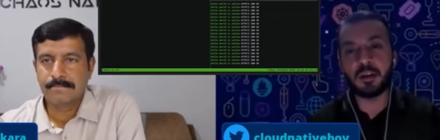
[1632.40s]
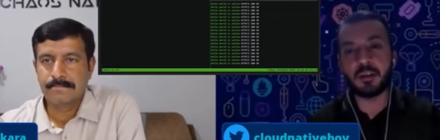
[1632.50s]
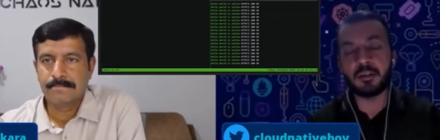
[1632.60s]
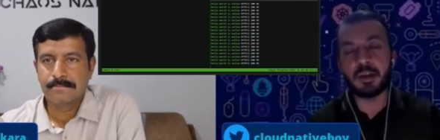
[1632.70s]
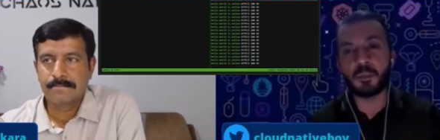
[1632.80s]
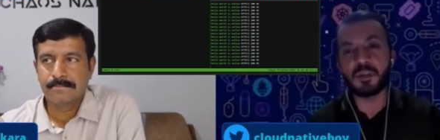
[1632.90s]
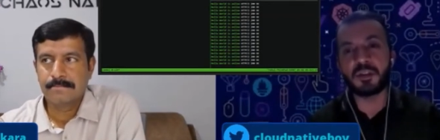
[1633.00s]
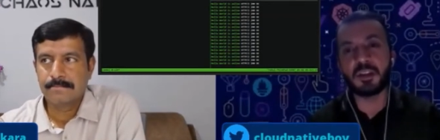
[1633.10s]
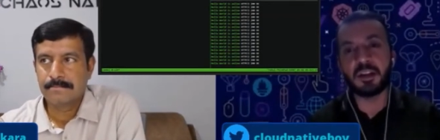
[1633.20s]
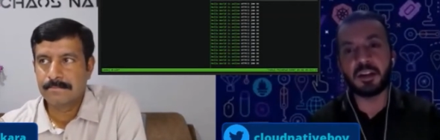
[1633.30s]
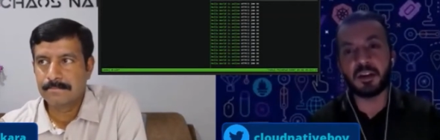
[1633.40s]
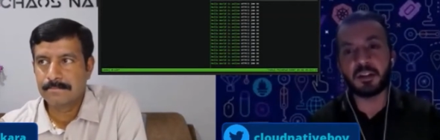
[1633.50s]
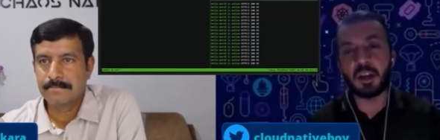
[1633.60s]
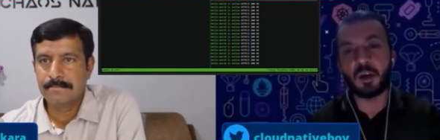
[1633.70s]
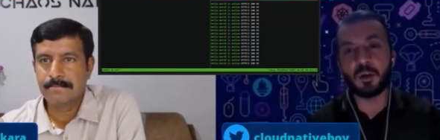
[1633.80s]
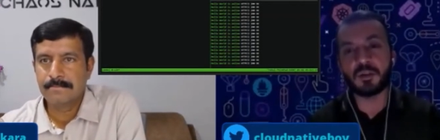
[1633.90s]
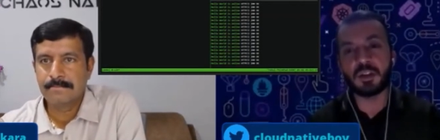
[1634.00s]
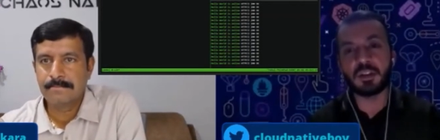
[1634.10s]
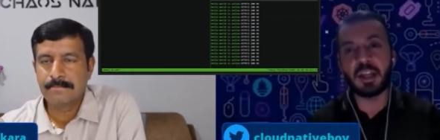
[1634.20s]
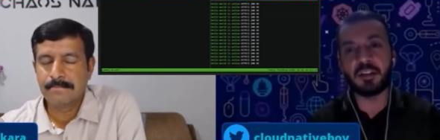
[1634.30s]
Speaker 1: litmus integrate, the chaos
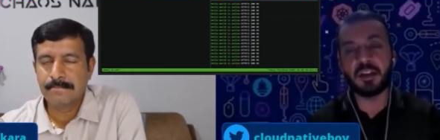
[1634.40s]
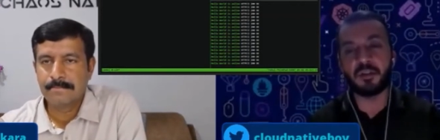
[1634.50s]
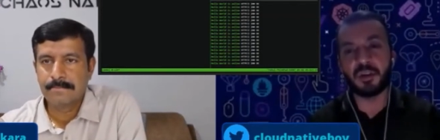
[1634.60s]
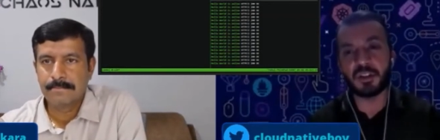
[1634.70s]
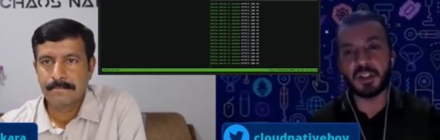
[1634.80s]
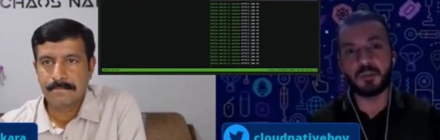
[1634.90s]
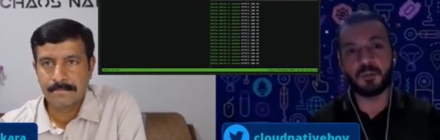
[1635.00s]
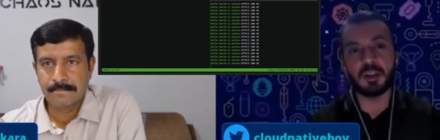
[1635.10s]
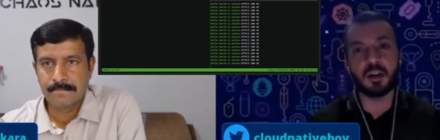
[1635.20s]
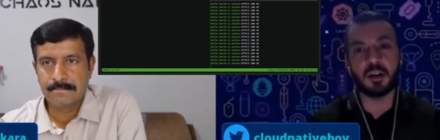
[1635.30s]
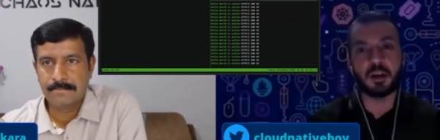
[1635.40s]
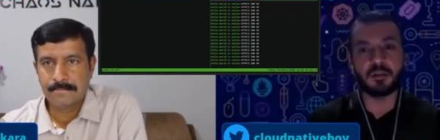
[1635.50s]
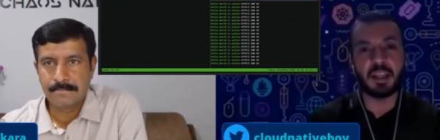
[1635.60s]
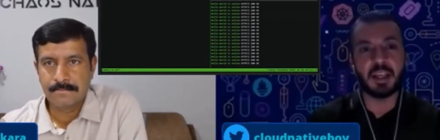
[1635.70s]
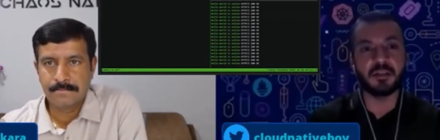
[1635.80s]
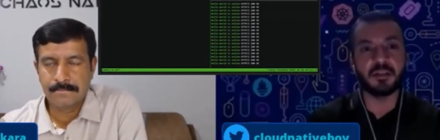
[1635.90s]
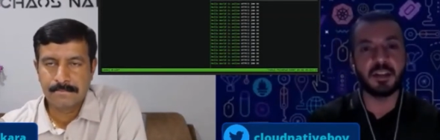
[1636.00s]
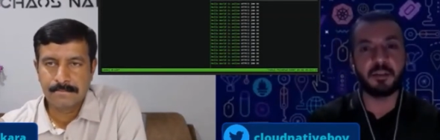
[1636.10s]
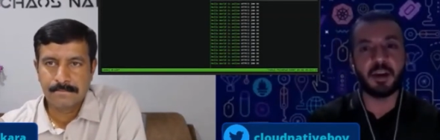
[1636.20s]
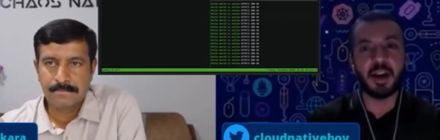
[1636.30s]
in integration with the
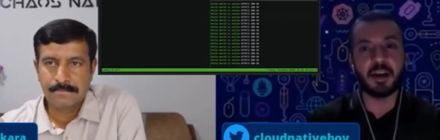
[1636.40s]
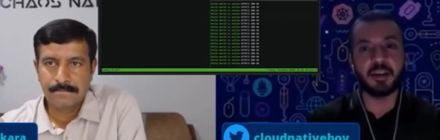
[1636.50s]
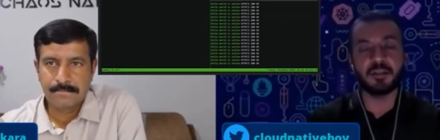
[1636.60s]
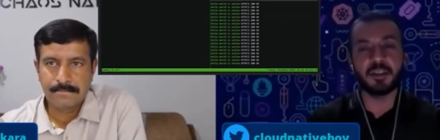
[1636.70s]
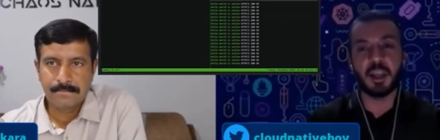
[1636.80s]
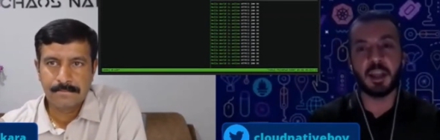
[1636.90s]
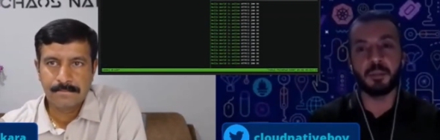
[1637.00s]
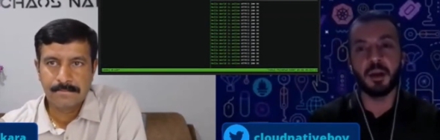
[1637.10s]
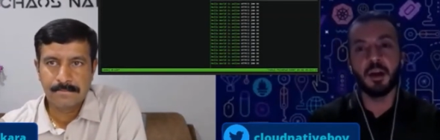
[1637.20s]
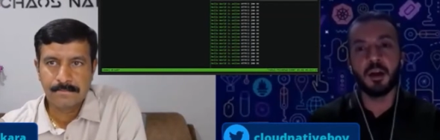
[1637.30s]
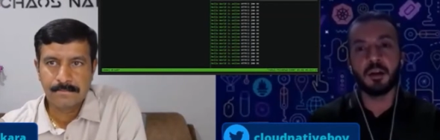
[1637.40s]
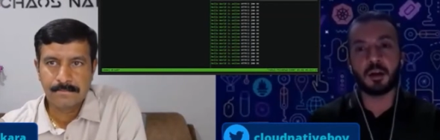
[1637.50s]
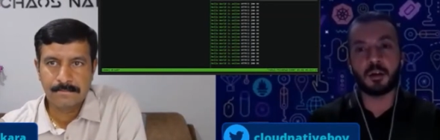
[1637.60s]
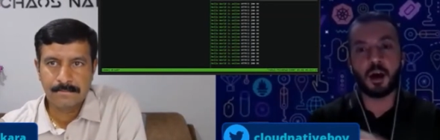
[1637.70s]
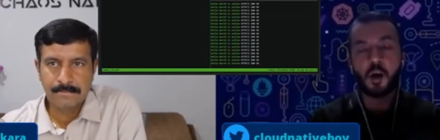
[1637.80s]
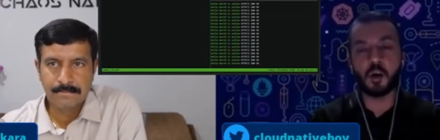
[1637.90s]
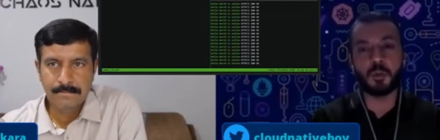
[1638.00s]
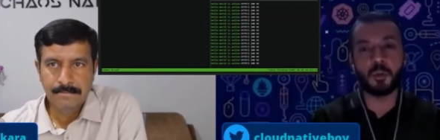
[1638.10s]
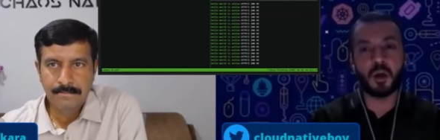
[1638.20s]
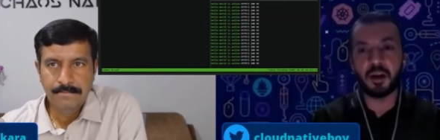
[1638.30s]
CNCF landscape, the cloud
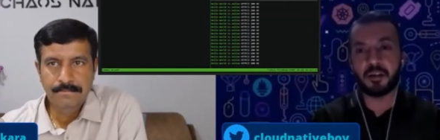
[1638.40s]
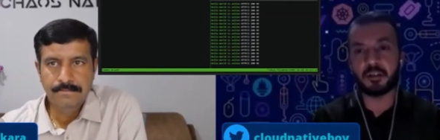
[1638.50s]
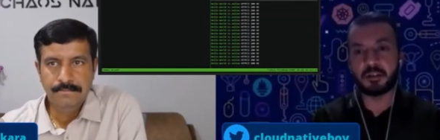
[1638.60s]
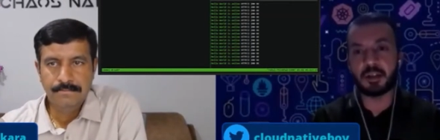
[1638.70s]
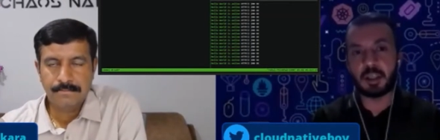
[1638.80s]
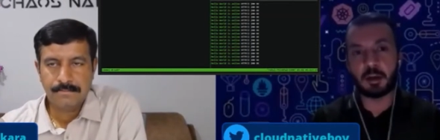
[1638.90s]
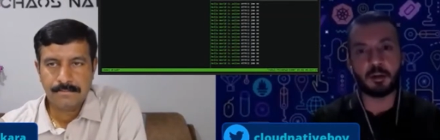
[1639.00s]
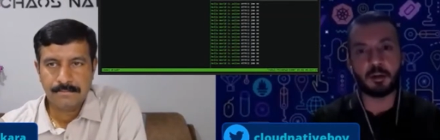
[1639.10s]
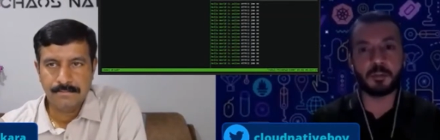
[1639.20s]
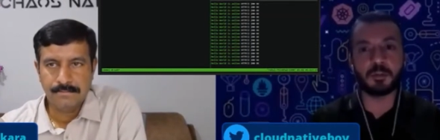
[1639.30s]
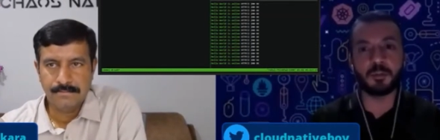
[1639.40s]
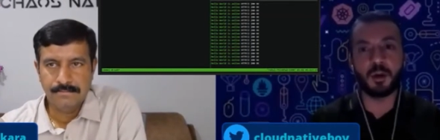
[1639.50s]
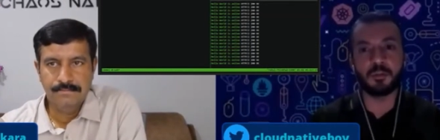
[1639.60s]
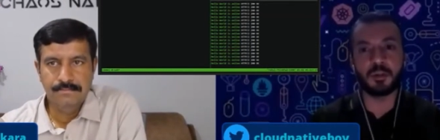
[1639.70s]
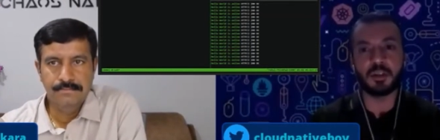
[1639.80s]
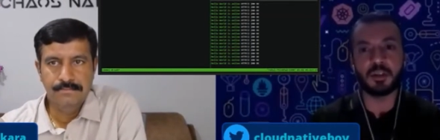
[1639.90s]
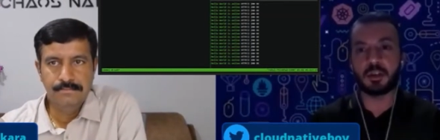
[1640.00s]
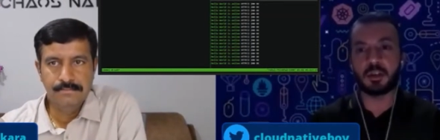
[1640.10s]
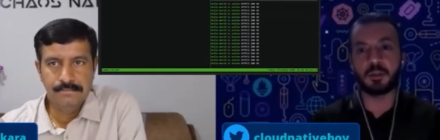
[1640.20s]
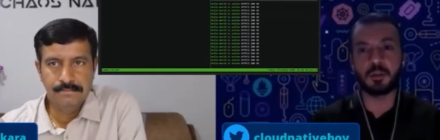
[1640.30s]
provider, the GitOps model, the
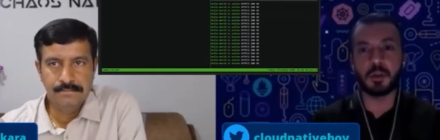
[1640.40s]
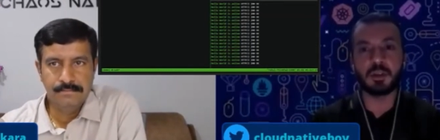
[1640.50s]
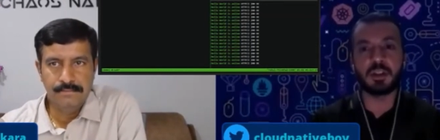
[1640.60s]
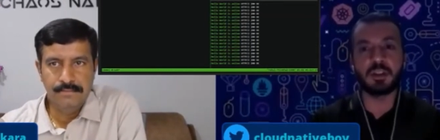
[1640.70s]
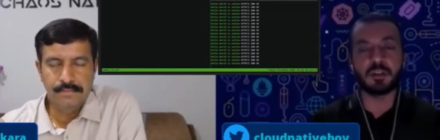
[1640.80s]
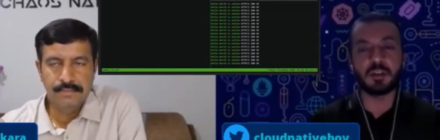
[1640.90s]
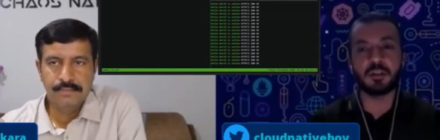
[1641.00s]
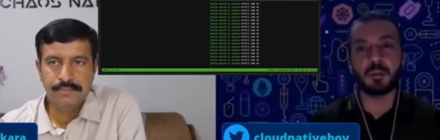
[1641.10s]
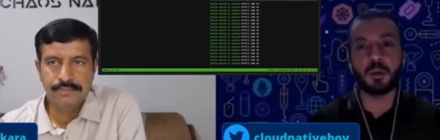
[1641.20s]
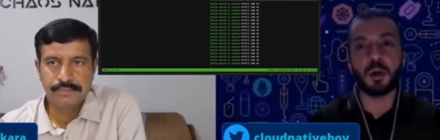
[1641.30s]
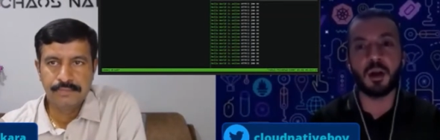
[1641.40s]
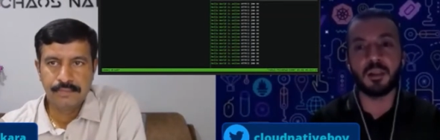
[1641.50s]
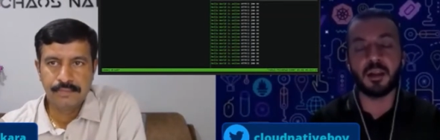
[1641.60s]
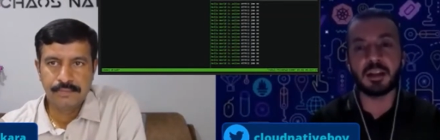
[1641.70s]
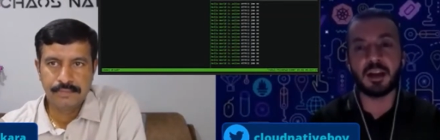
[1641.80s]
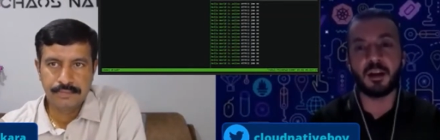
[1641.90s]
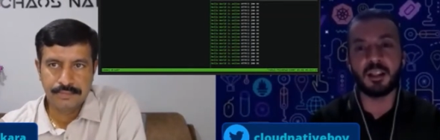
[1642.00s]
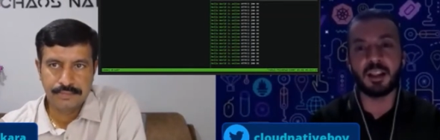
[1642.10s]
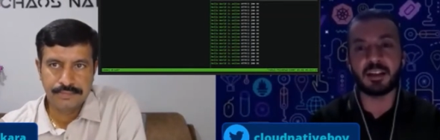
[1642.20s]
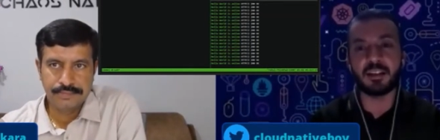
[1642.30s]
service now to discuss about all like
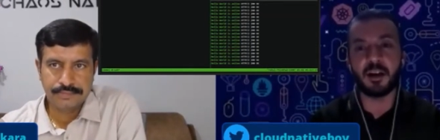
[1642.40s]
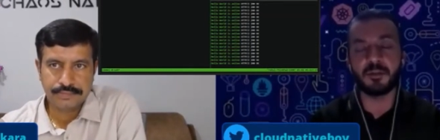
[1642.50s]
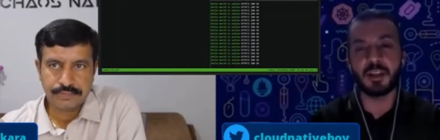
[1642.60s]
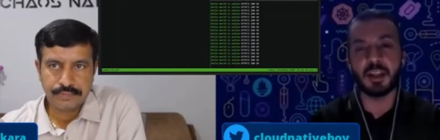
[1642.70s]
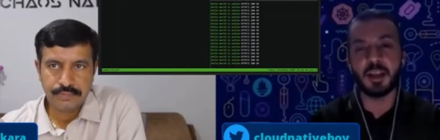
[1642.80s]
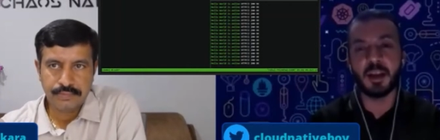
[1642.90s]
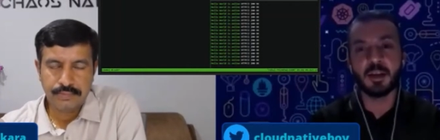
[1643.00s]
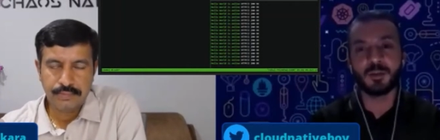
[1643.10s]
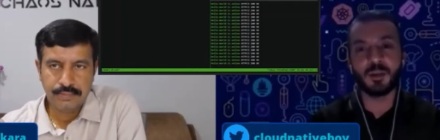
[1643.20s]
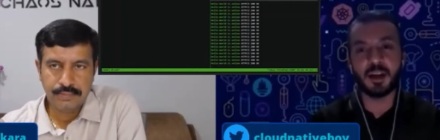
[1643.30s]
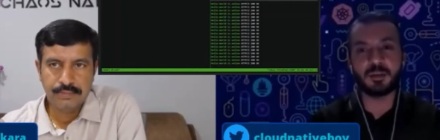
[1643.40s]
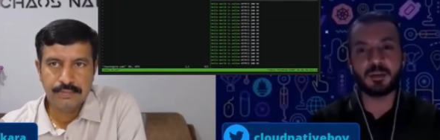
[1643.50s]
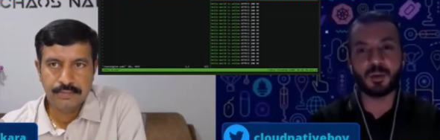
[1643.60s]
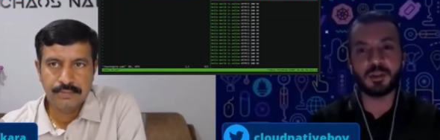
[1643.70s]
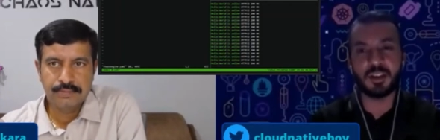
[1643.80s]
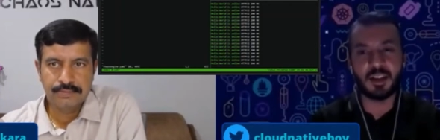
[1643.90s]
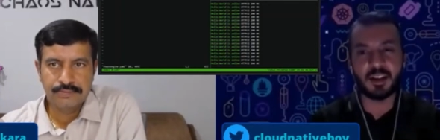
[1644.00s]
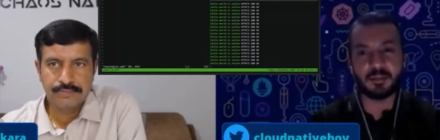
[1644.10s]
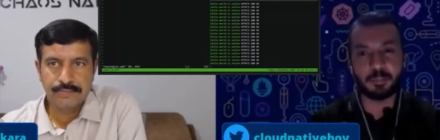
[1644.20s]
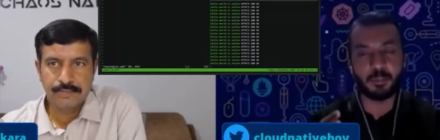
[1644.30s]
all that kind of thing. So next question
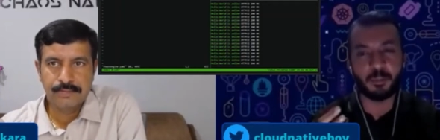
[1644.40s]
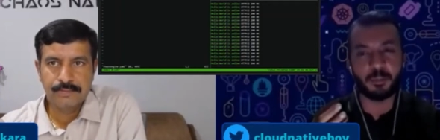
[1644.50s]
that's